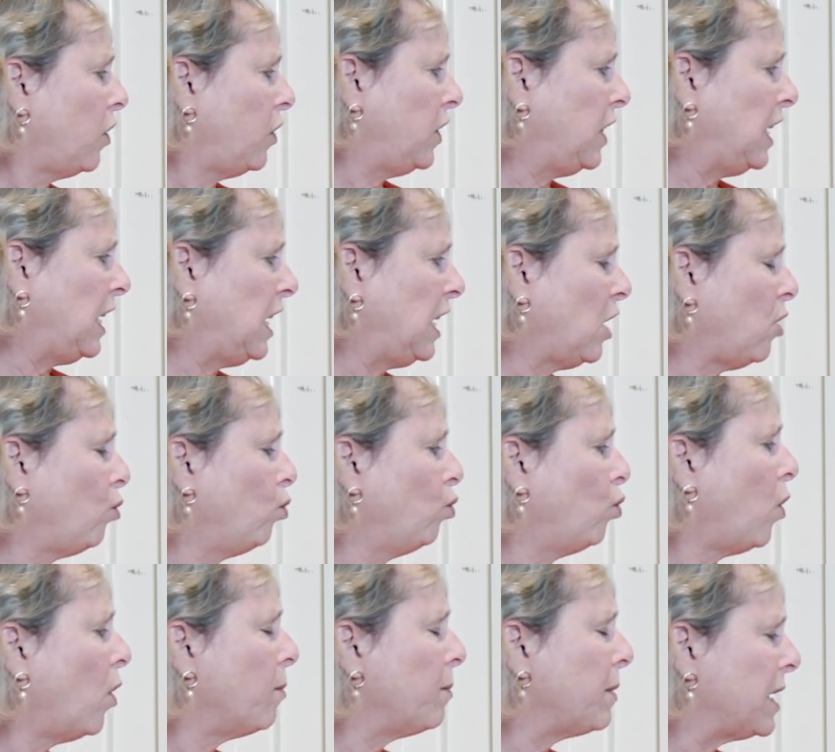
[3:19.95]
the
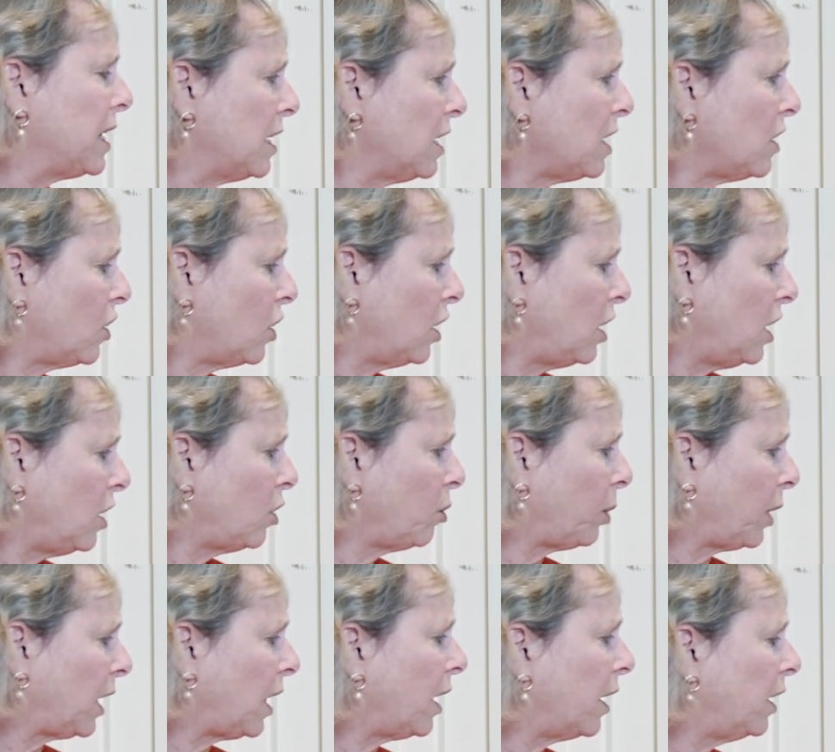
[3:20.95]
woman, the
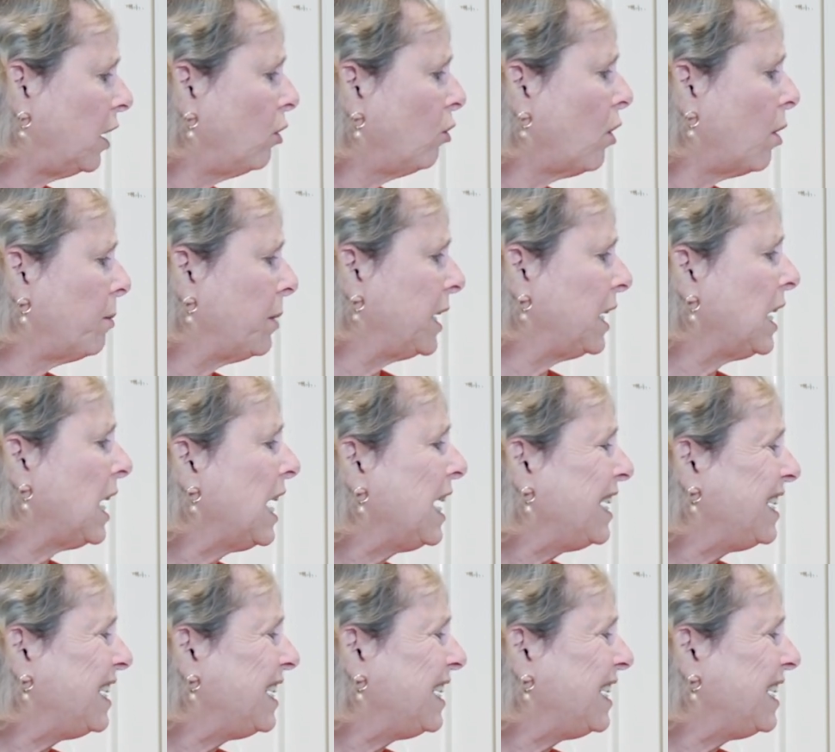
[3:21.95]
reclining woman,